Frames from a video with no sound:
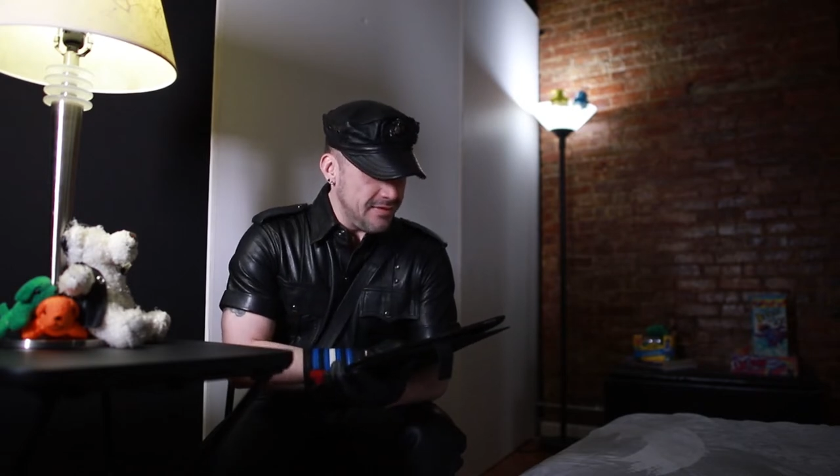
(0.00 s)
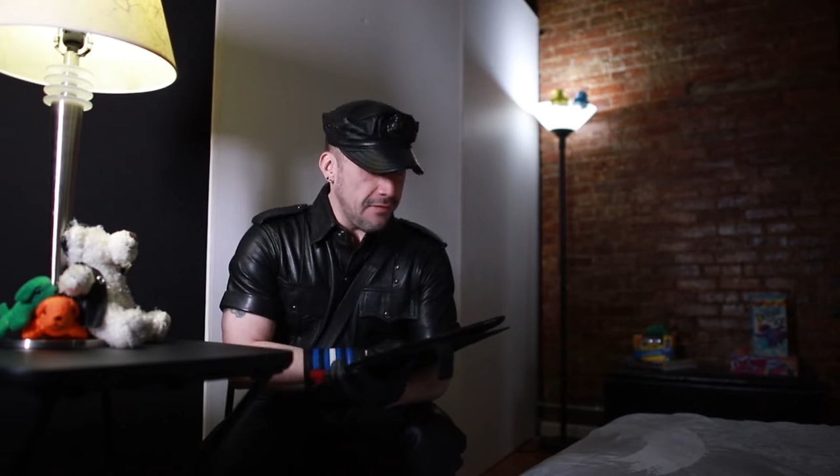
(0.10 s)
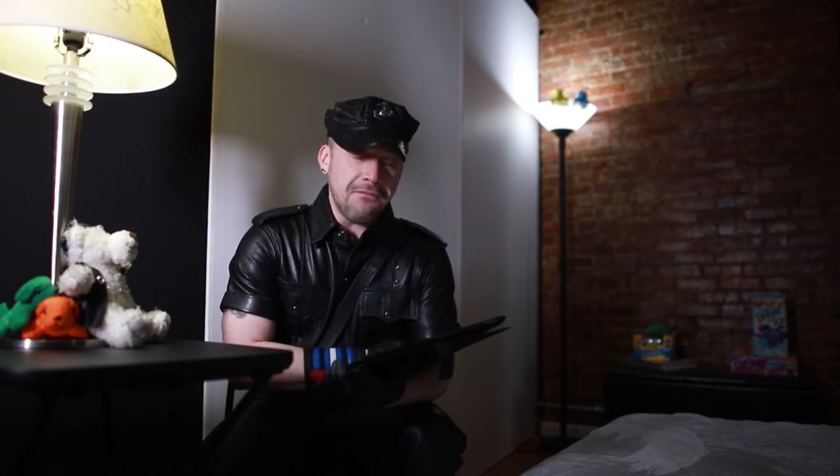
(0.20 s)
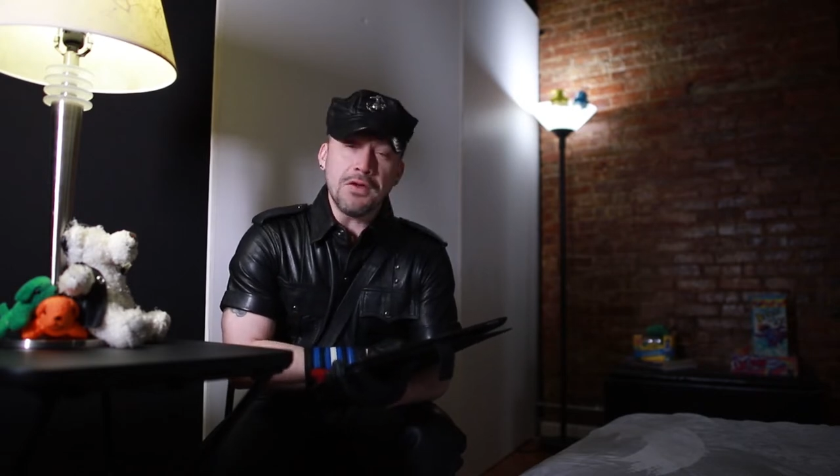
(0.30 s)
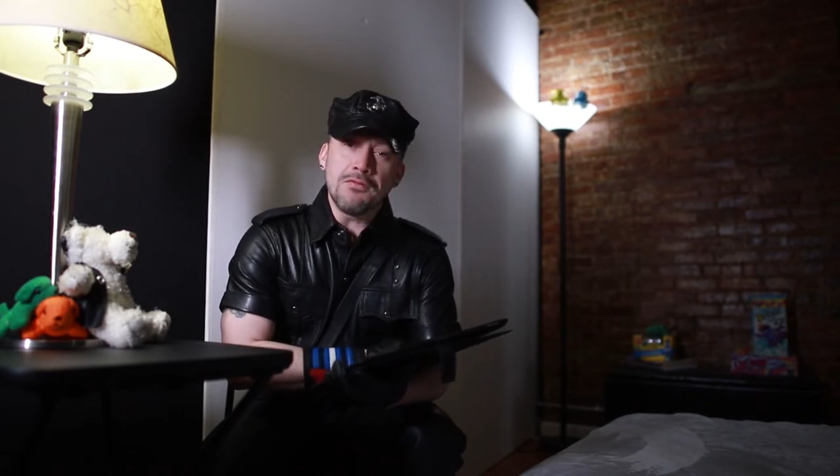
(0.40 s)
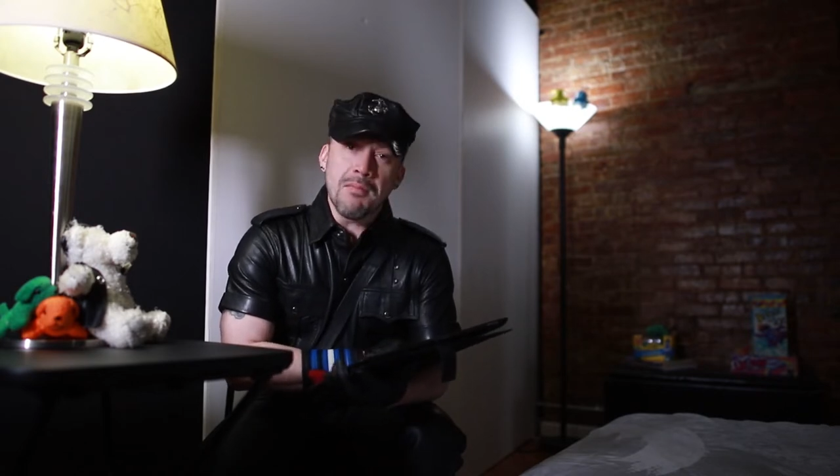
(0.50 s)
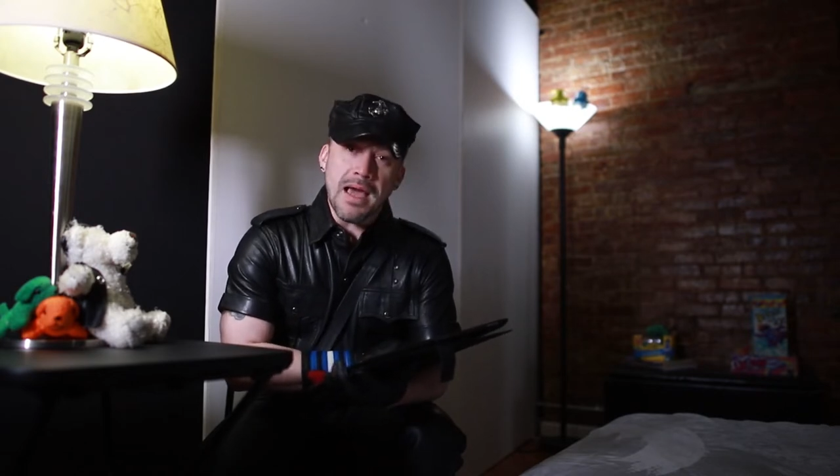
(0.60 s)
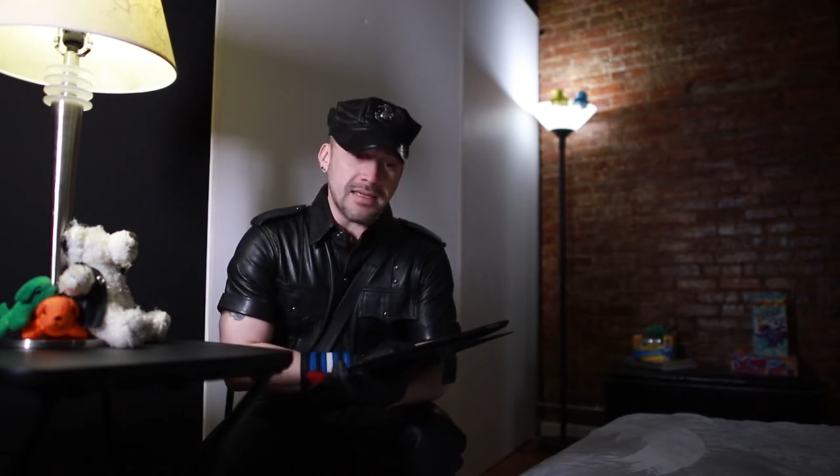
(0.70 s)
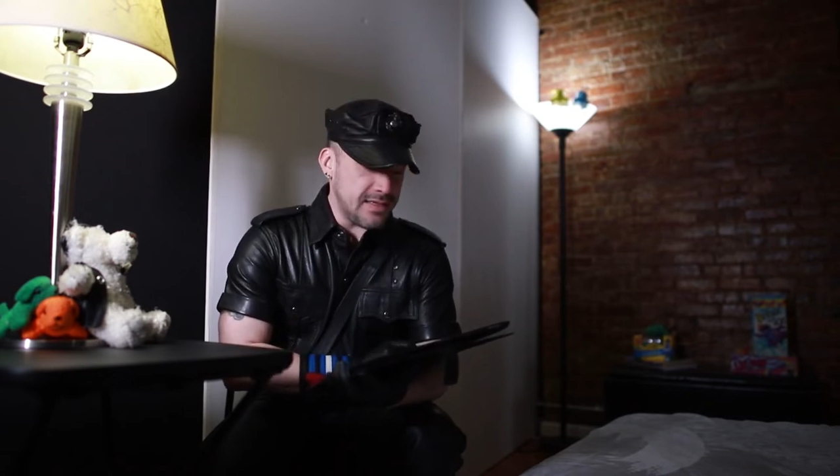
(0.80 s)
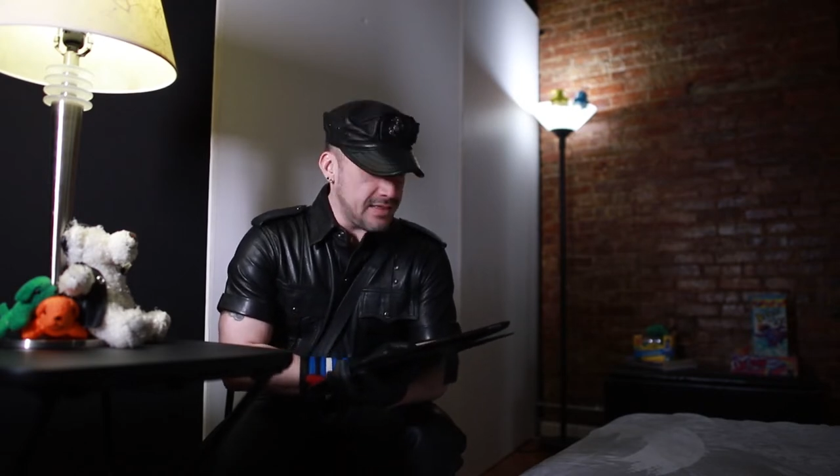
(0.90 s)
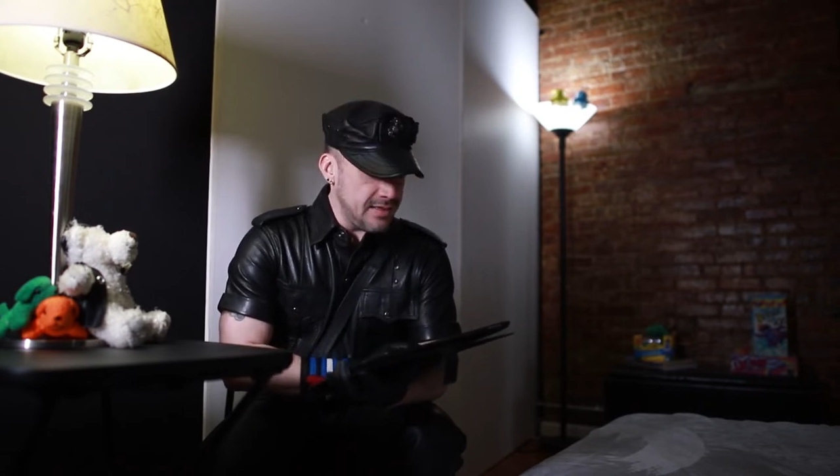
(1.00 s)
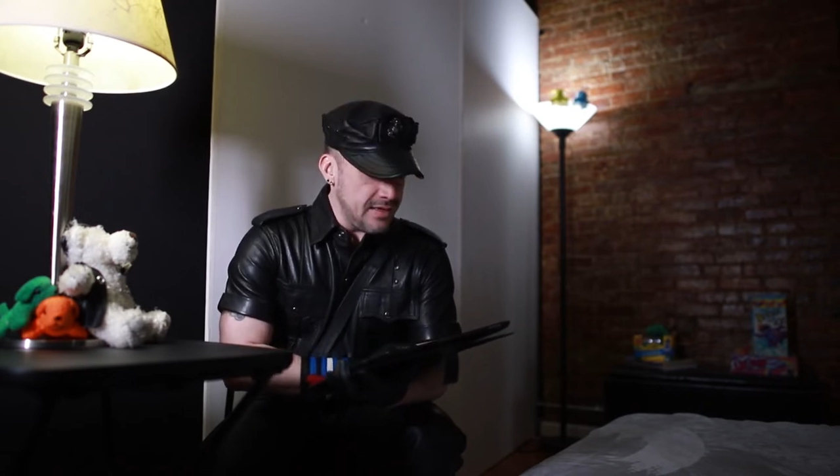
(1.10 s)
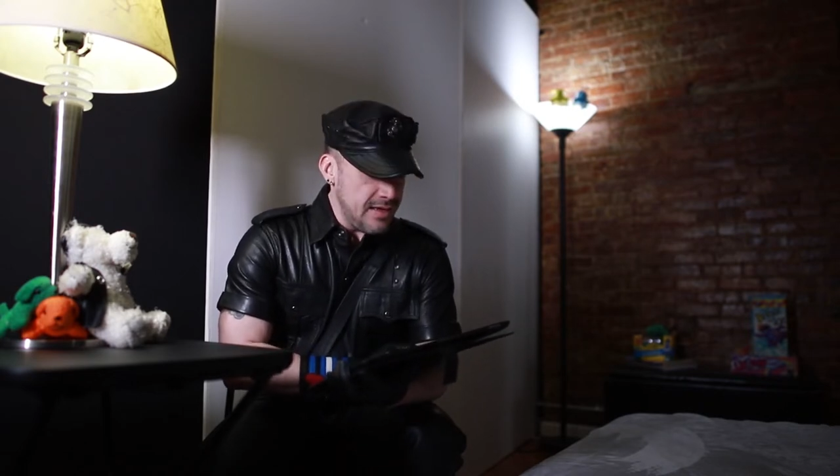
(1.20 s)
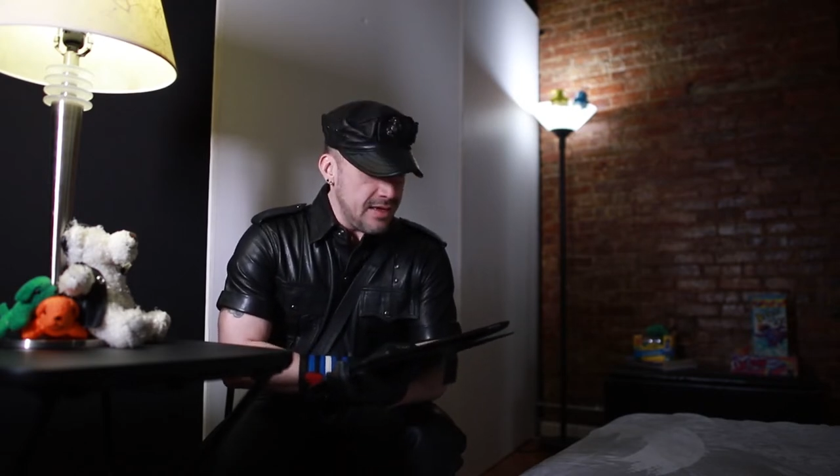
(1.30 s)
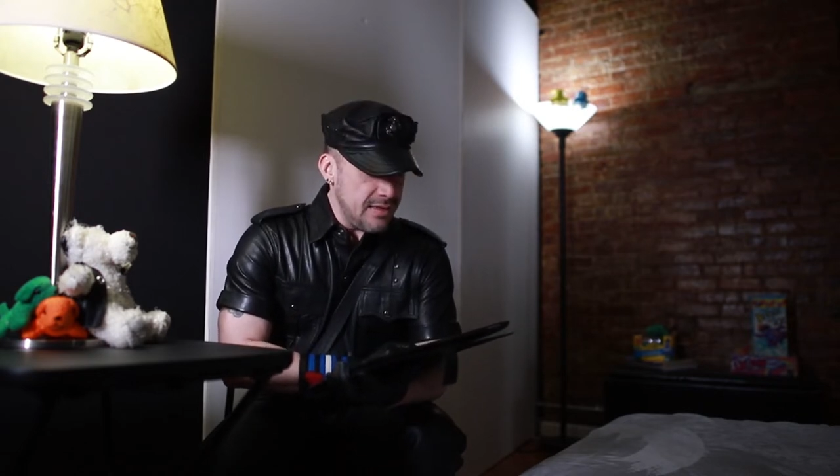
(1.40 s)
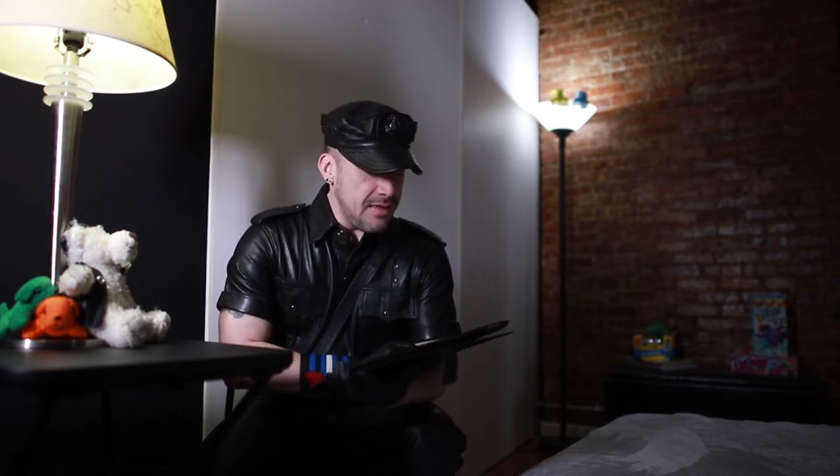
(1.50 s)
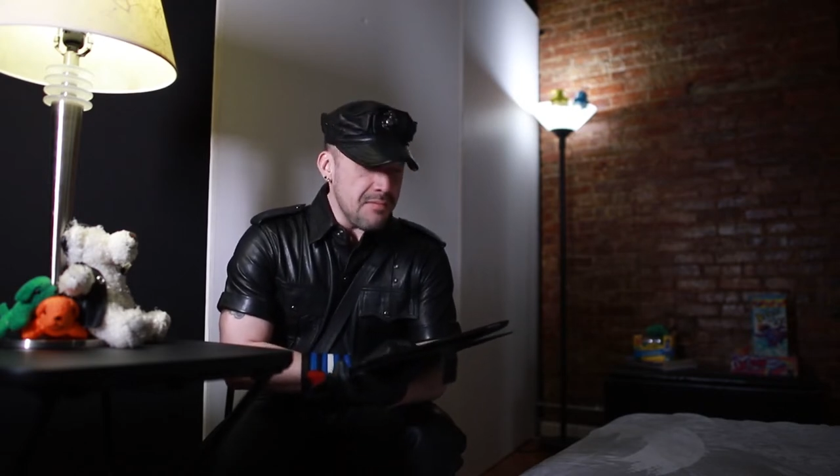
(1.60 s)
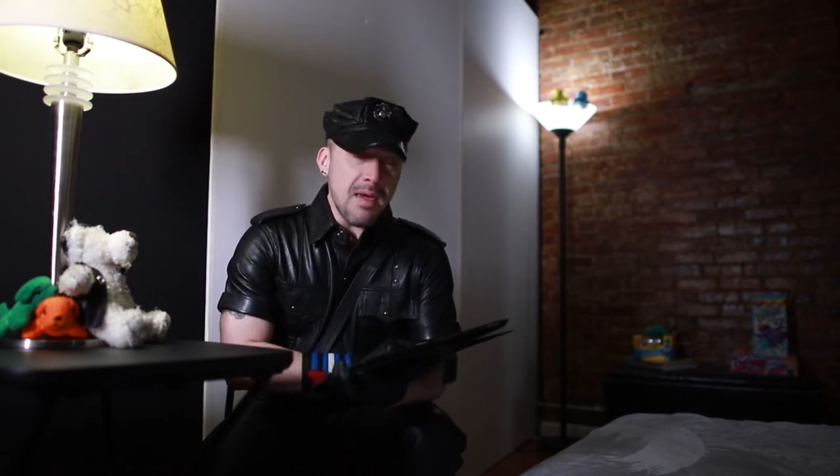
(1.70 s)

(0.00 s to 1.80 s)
The field mice, they